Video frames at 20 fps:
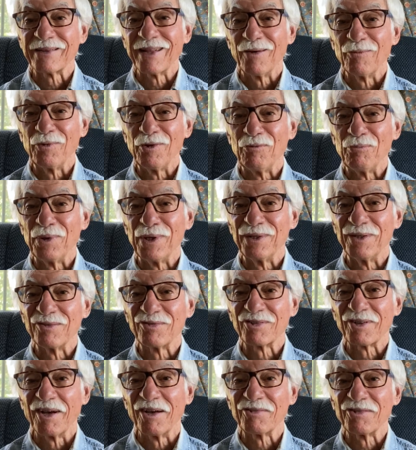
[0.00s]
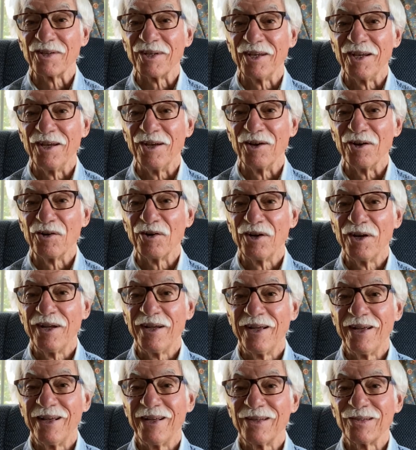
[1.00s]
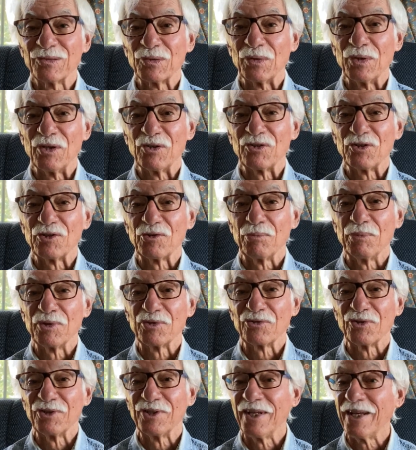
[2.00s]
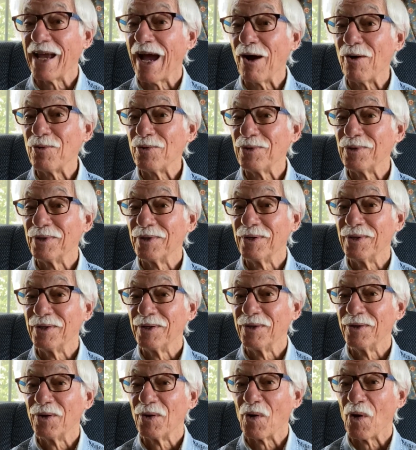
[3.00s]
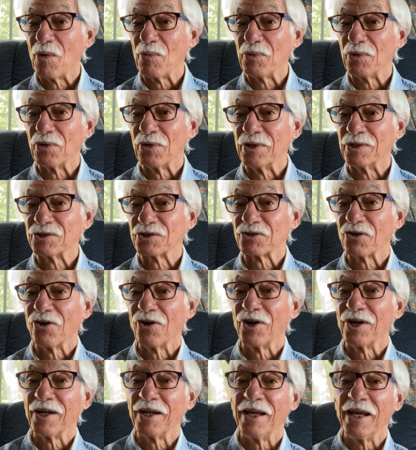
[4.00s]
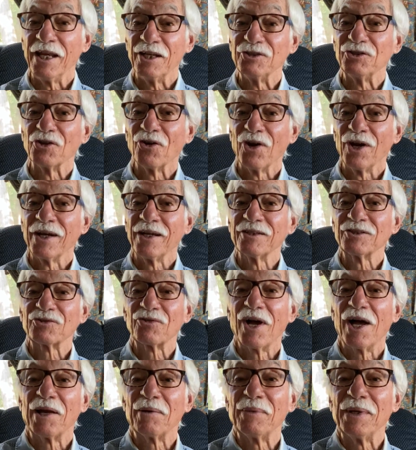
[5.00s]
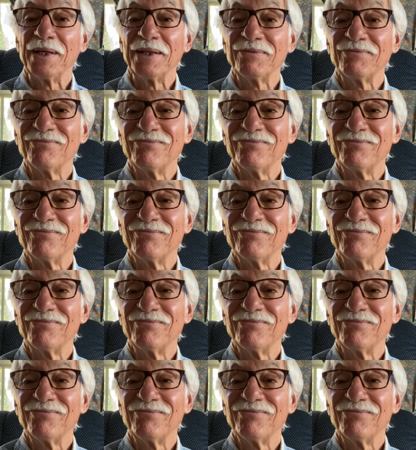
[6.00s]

that we've been discussing here. So this is Mr. T out. Hope you're enjoying astronomy.